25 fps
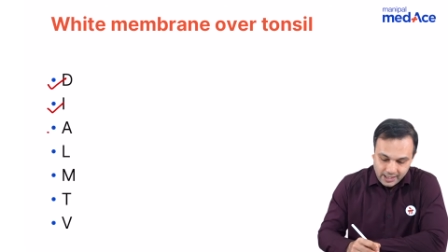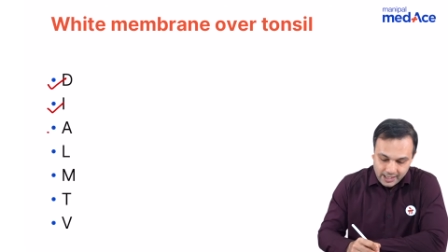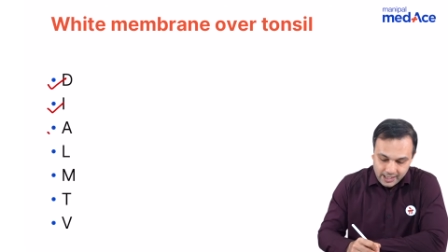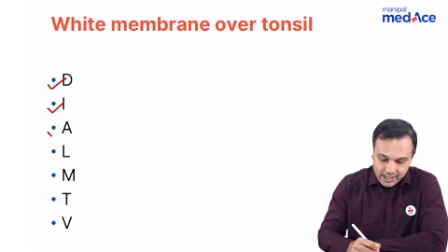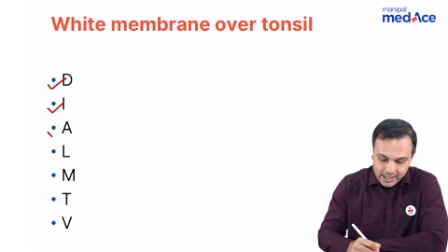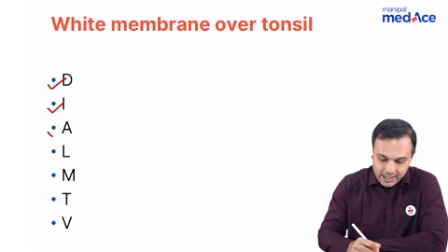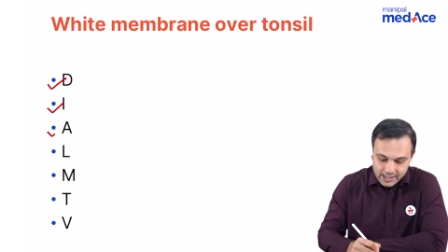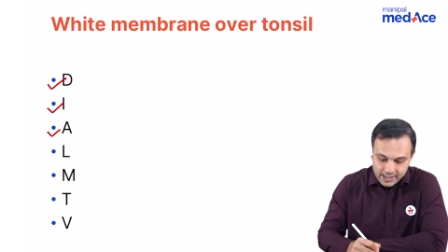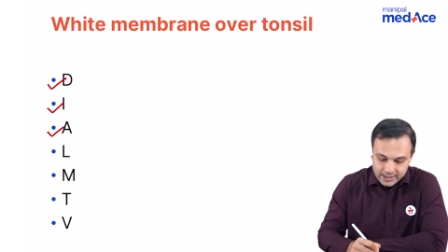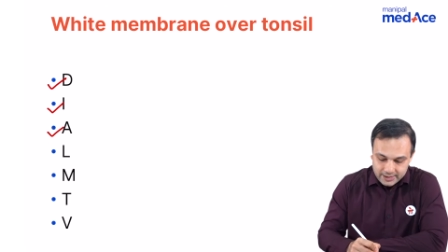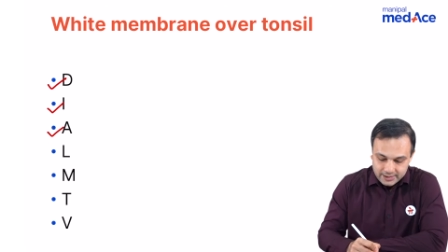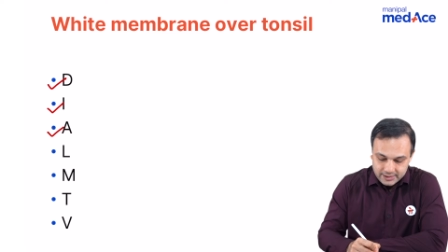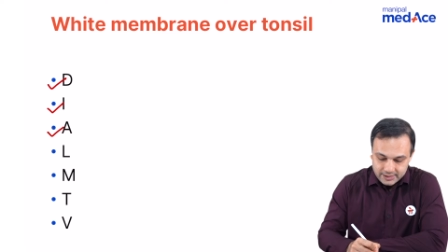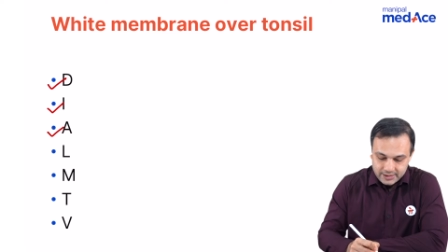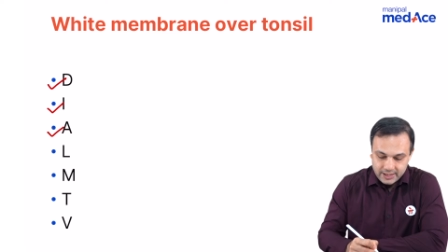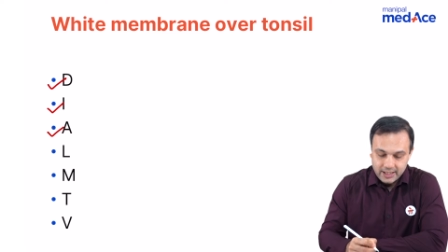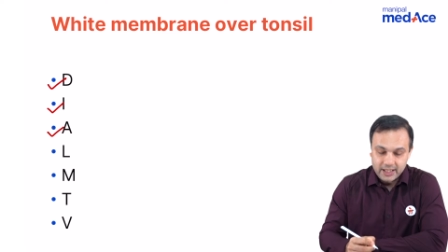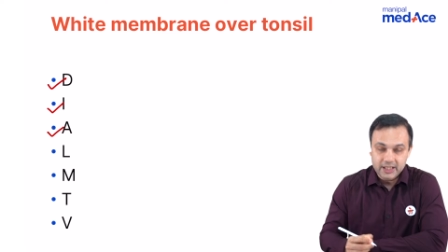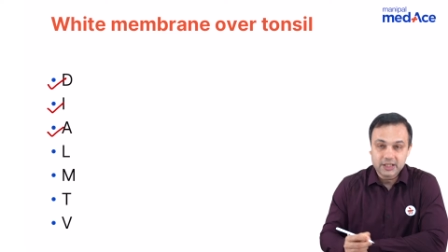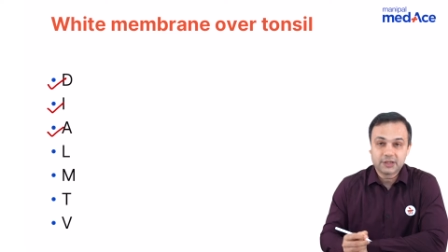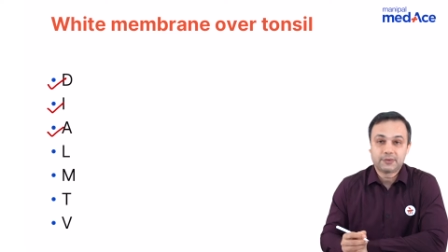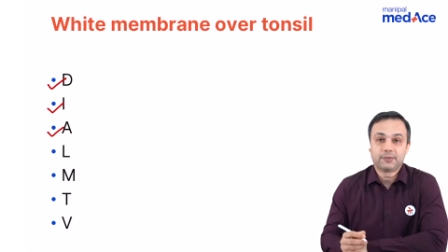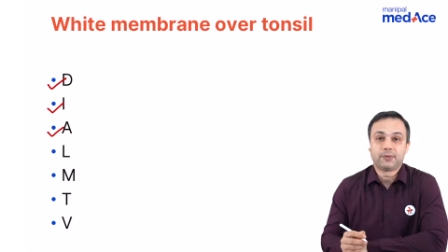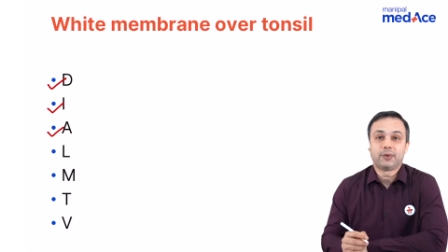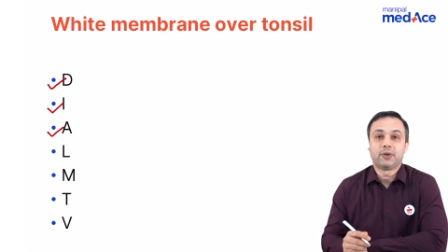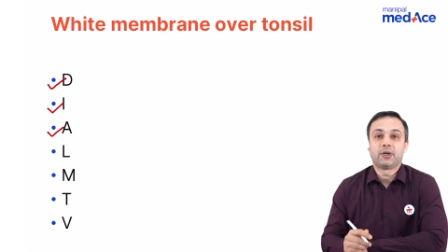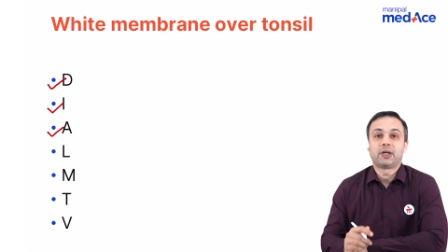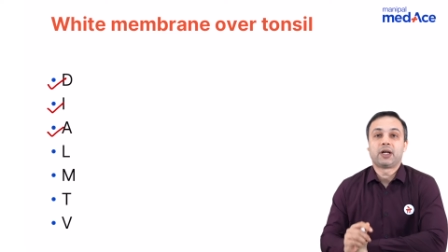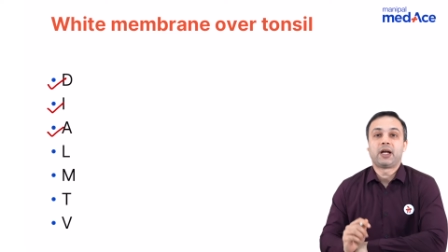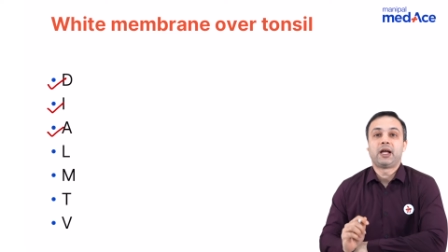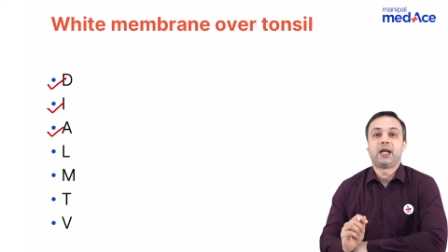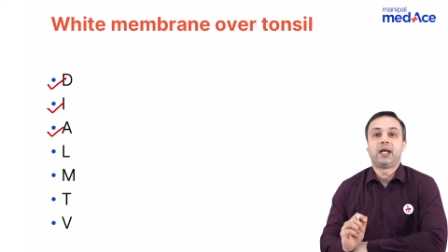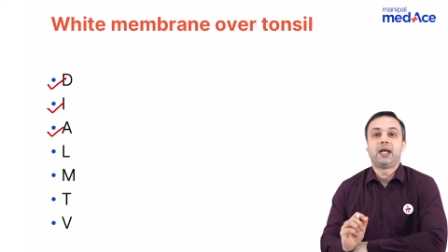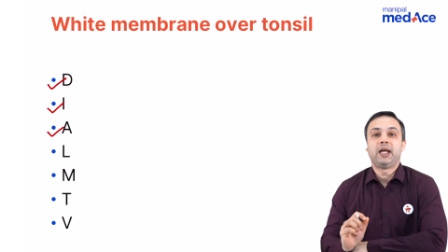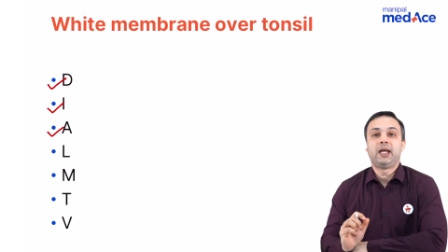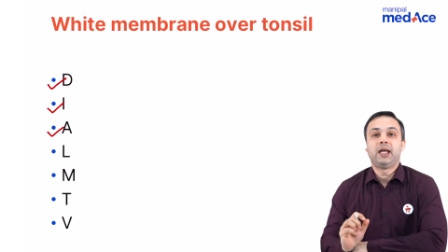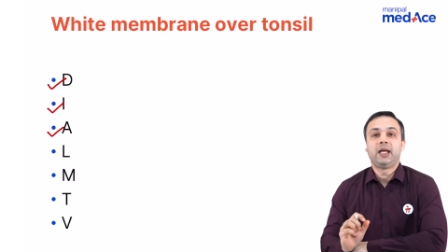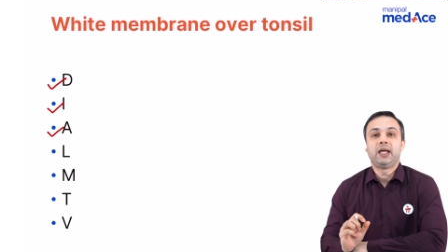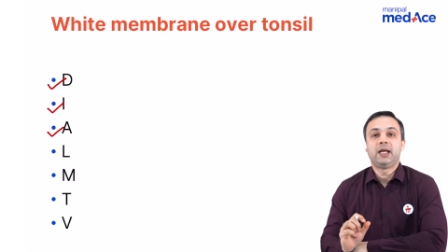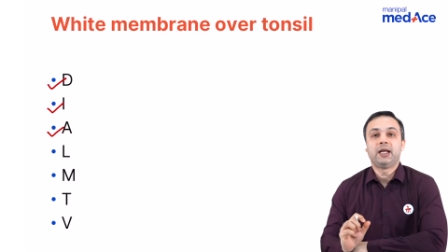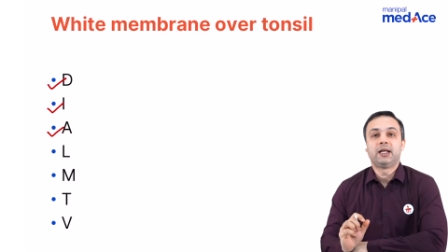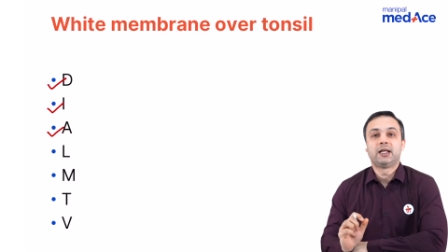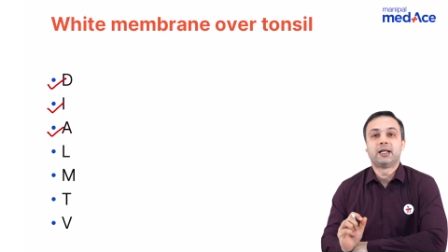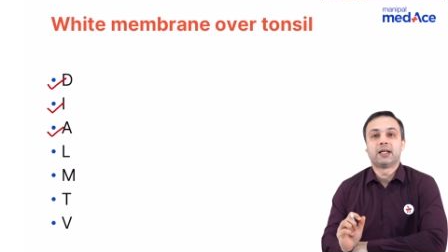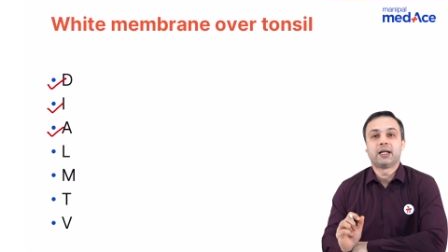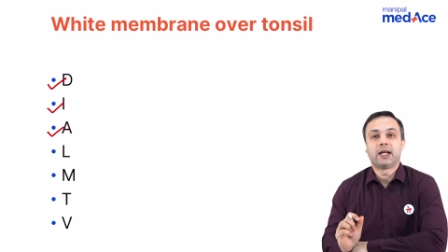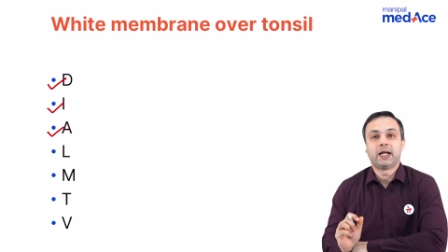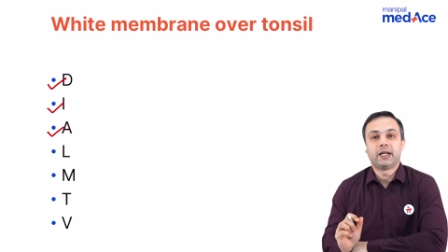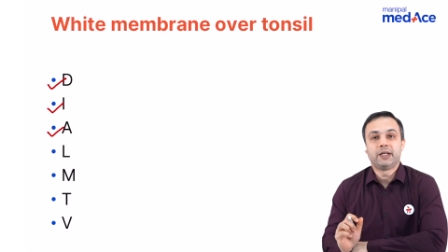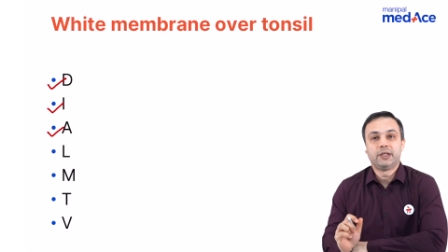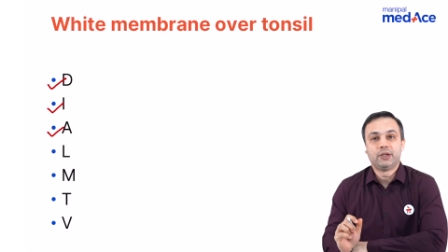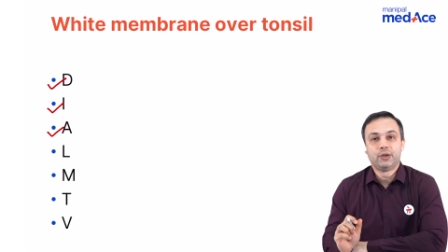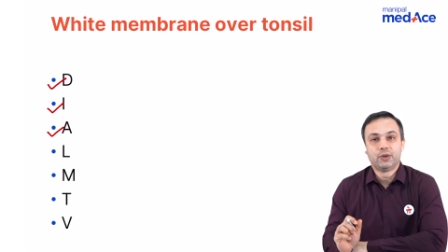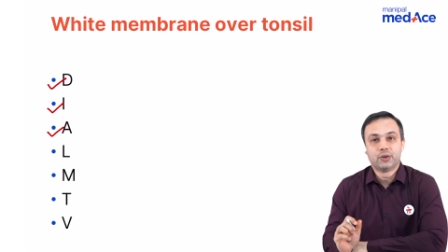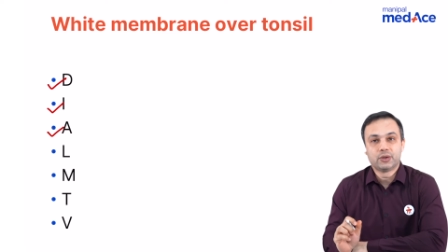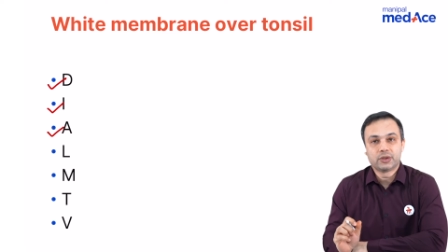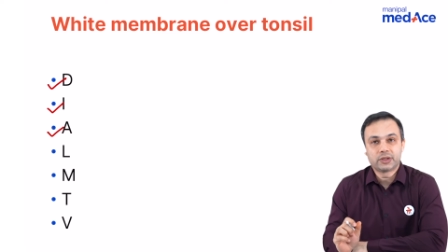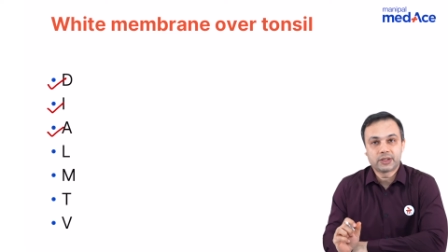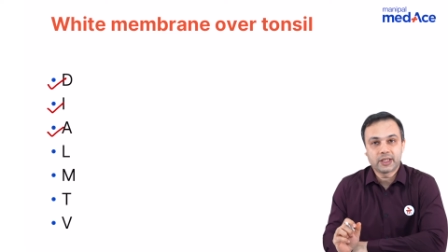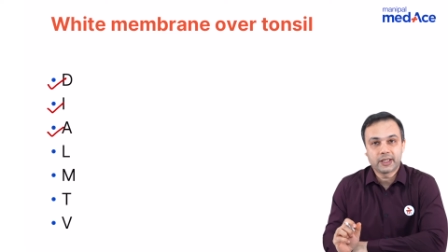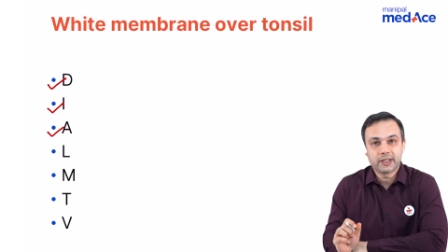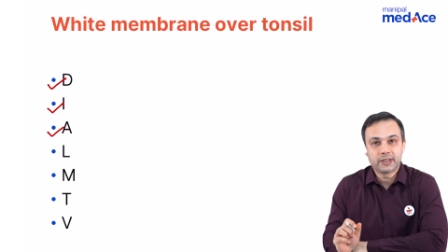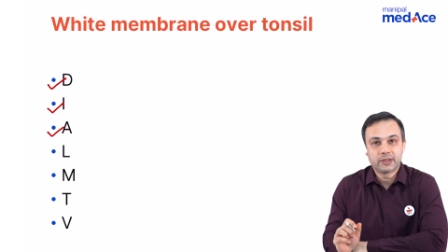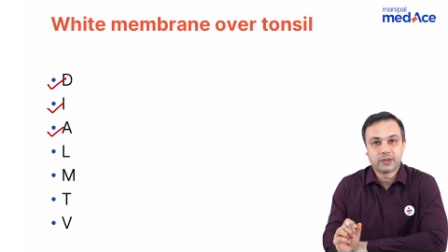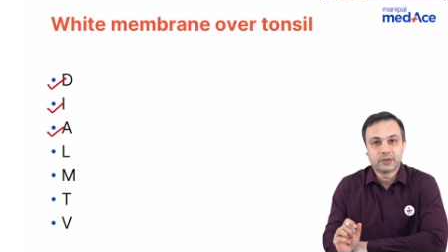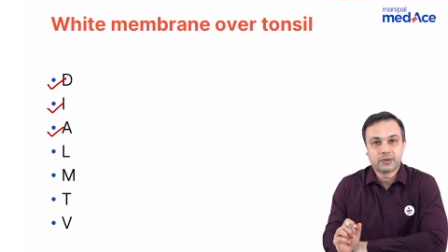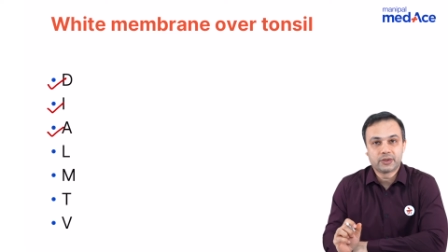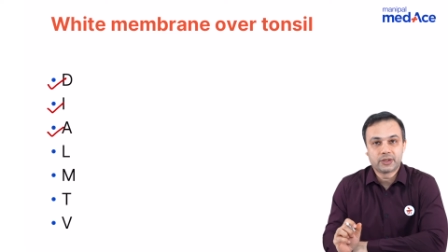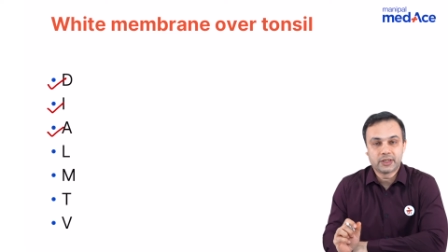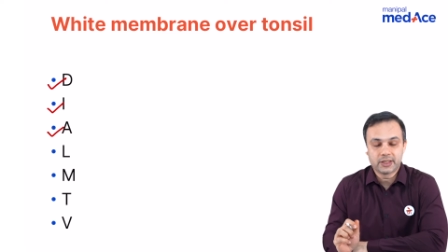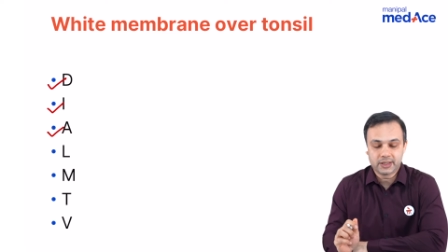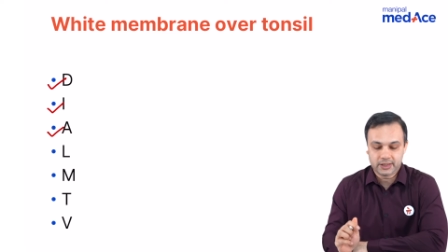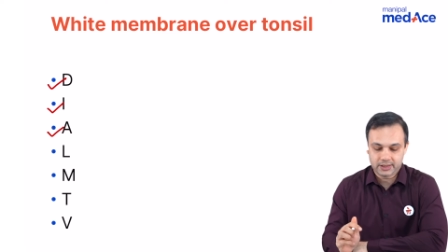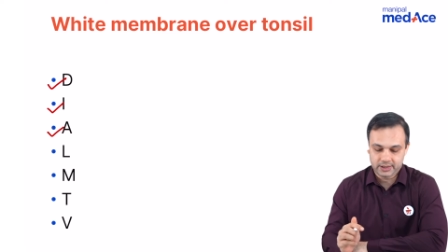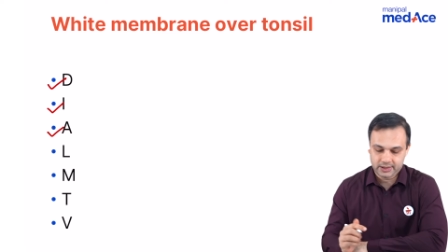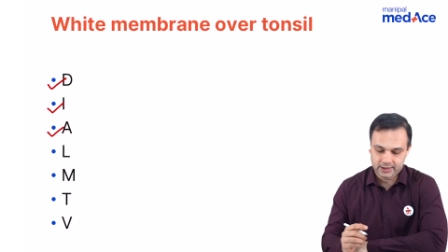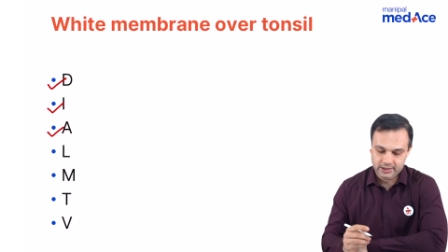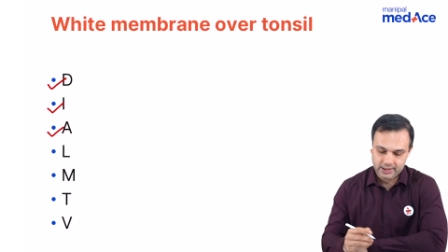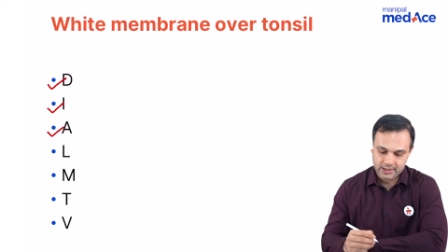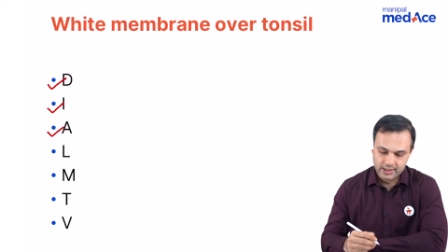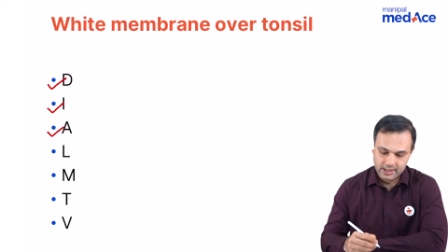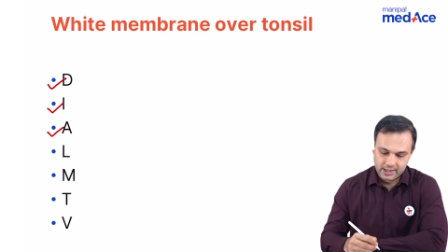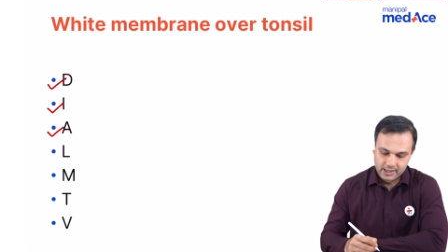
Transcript: A stands for agranulocytosis.